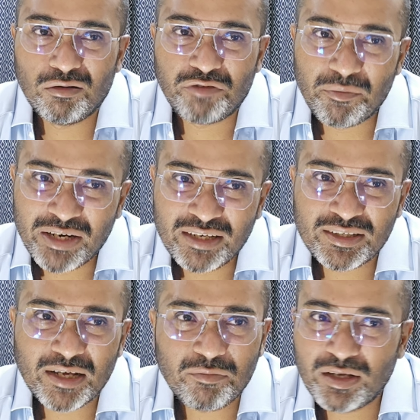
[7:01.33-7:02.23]
feminine
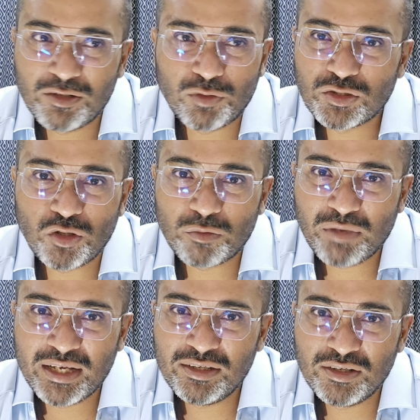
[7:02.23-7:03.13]
type. It was not
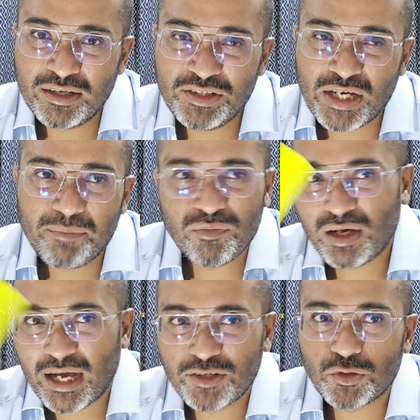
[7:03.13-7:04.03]
my jam.
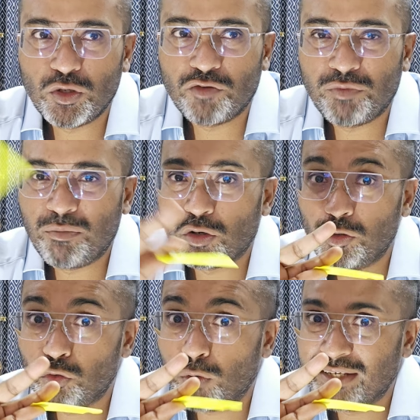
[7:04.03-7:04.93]
I sold off my
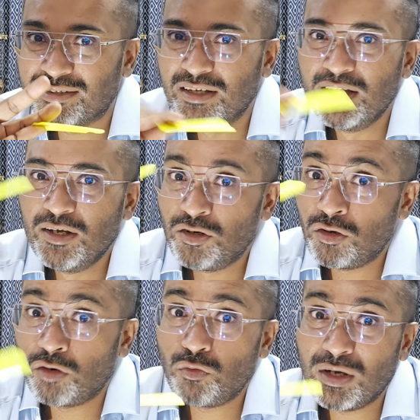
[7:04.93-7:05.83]
bottle twice,
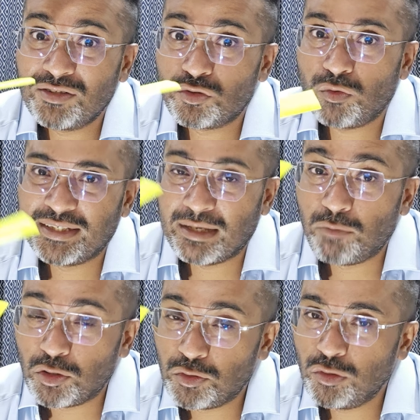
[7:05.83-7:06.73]
not once, twice. I
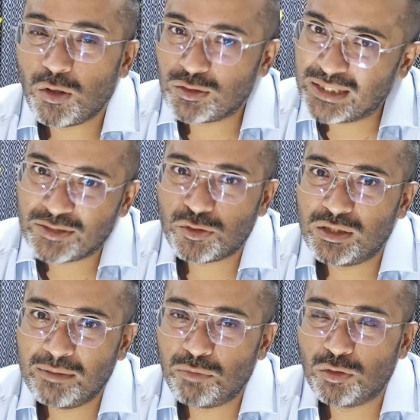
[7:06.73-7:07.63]
bought 2 bottles and I
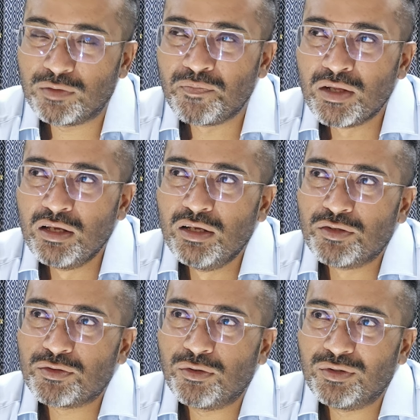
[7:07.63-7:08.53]
sold them both.
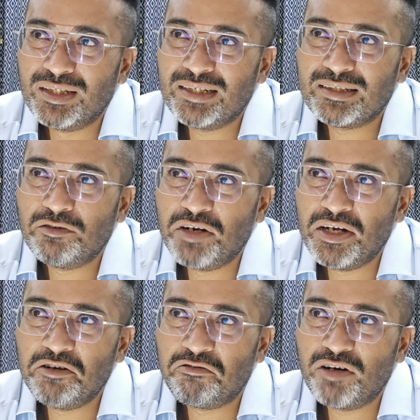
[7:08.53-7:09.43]
So this is a very
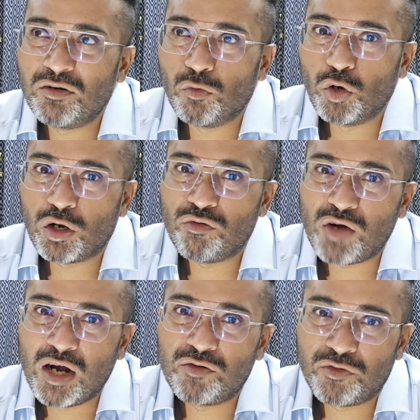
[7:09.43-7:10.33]
different work of
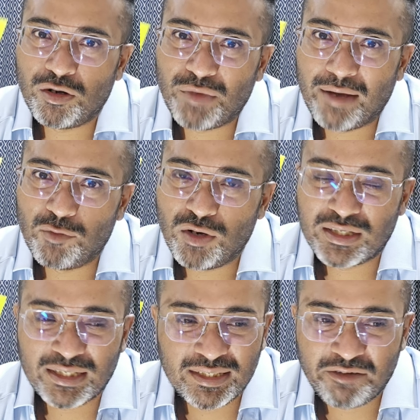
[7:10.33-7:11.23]
art from
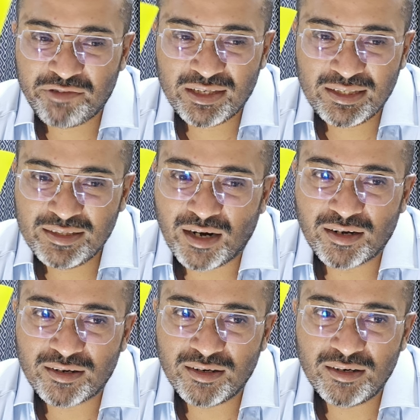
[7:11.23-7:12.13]
Amouage, and definitely
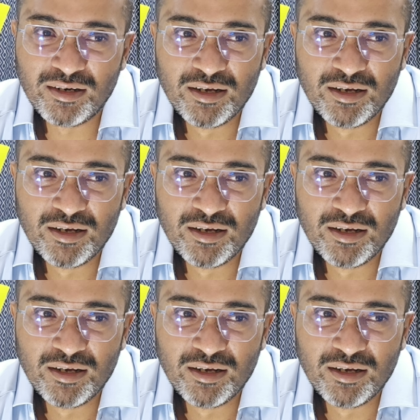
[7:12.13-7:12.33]
darker,